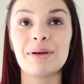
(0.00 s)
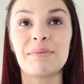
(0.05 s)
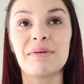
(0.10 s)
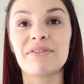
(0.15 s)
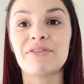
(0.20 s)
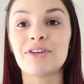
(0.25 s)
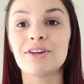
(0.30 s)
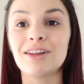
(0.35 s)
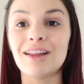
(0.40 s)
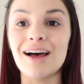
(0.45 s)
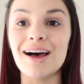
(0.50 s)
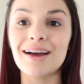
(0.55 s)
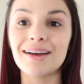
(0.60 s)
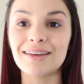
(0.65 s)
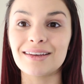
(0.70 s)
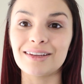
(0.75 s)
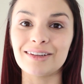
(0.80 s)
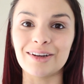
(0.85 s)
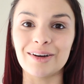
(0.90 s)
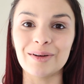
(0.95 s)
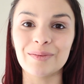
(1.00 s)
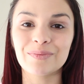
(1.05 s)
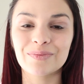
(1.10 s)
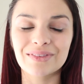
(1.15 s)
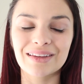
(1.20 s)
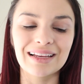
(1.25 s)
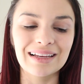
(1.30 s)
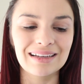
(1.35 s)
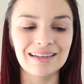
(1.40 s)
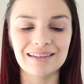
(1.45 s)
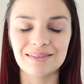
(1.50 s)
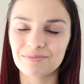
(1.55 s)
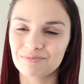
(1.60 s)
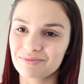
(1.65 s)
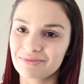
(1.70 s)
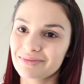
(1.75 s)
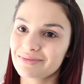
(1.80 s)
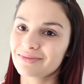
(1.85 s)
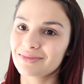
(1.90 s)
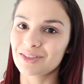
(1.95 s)
maybe for luck, you know.
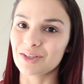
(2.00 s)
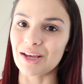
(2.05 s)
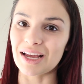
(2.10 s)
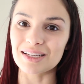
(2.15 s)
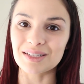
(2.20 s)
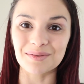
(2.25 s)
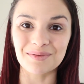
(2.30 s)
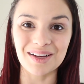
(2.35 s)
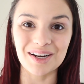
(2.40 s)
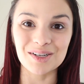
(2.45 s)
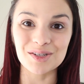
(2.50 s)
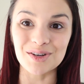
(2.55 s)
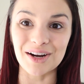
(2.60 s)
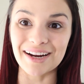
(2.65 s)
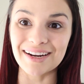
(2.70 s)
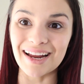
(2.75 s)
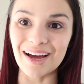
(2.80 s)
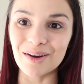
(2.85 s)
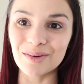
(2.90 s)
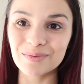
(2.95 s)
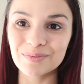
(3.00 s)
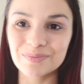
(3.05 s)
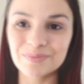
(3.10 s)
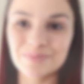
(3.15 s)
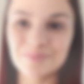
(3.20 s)
So yes, I'm gonna try now.